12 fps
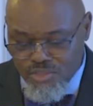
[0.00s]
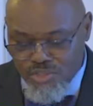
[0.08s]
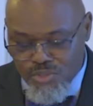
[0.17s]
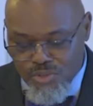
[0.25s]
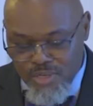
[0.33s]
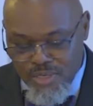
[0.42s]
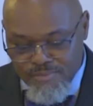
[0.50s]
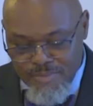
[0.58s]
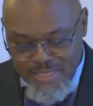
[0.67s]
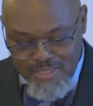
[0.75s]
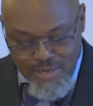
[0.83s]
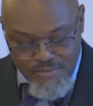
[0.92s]
joy of
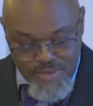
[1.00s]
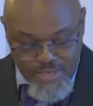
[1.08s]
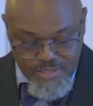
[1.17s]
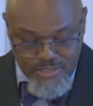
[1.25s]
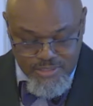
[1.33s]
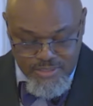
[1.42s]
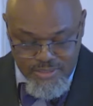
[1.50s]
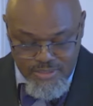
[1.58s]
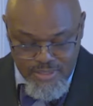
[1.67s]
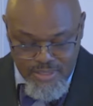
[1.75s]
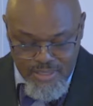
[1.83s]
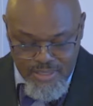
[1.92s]
my salvation
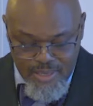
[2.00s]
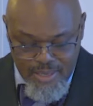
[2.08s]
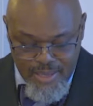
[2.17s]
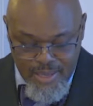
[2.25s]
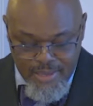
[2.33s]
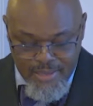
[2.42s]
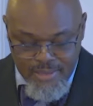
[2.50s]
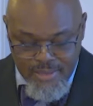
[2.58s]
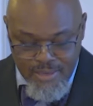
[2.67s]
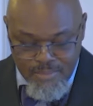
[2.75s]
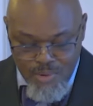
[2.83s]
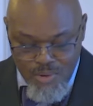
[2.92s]
and
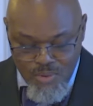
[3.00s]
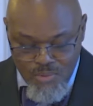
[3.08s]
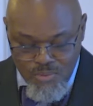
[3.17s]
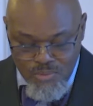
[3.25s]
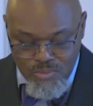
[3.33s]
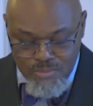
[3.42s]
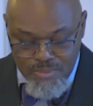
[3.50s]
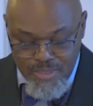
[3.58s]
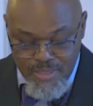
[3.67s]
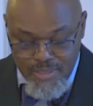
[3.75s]
uphold me